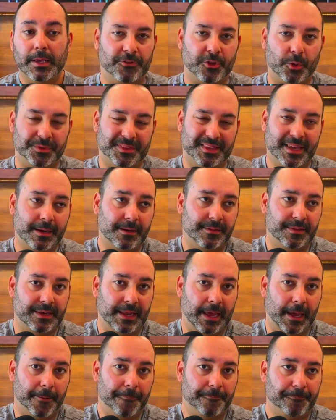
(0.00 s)
So at the end of
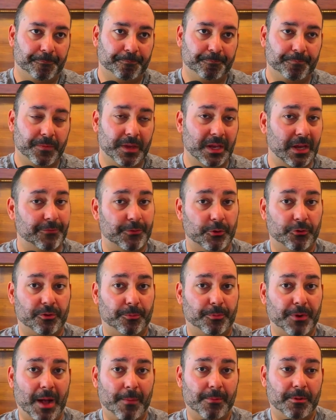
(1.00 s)
the day, if
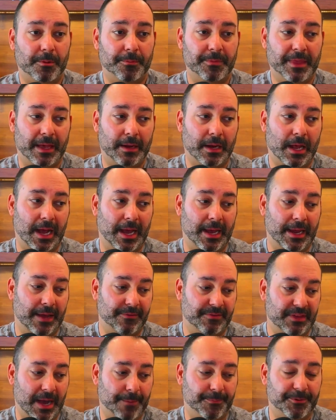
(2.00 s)
there's a problem that I
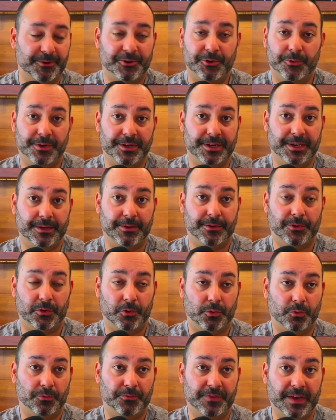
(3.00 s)
have the opportunity
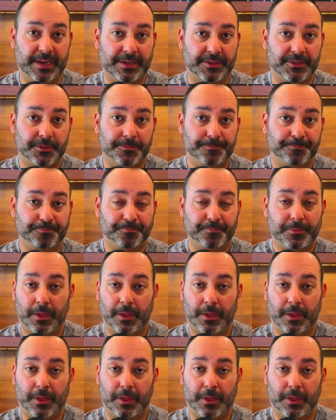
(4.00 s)
to fix,